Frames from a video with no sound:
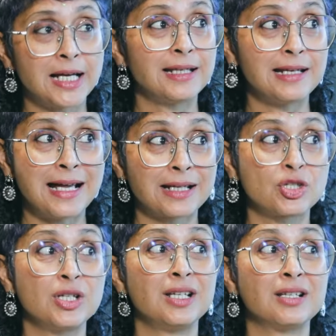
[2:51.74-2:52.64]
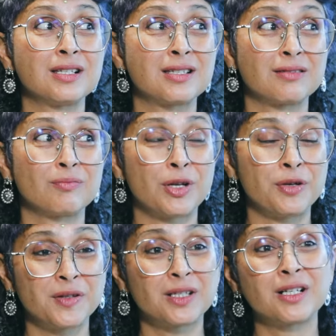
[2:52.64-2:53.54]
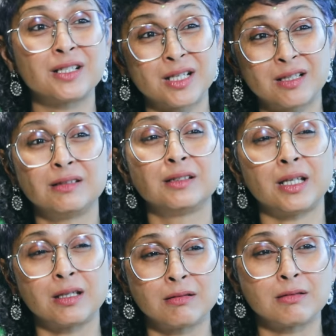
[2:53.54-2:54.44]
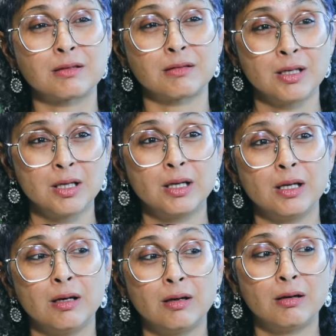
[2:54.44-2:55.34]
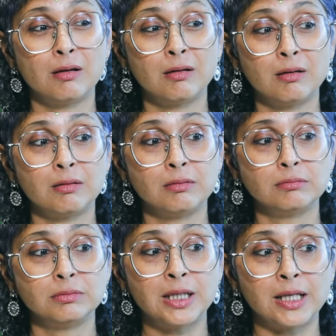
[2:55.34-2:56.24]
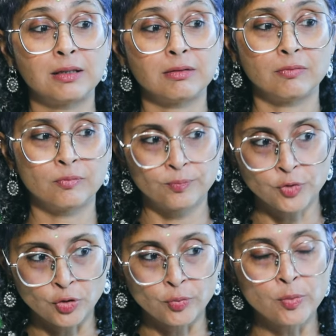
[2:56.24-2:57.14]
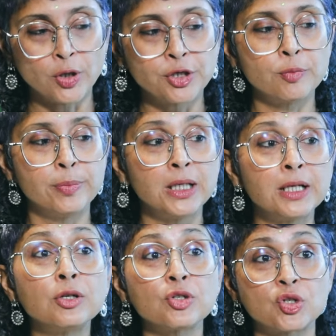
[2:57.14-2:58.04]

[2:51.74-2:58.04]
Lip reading: That actually is one of the critical things that, you know, we wanted to build into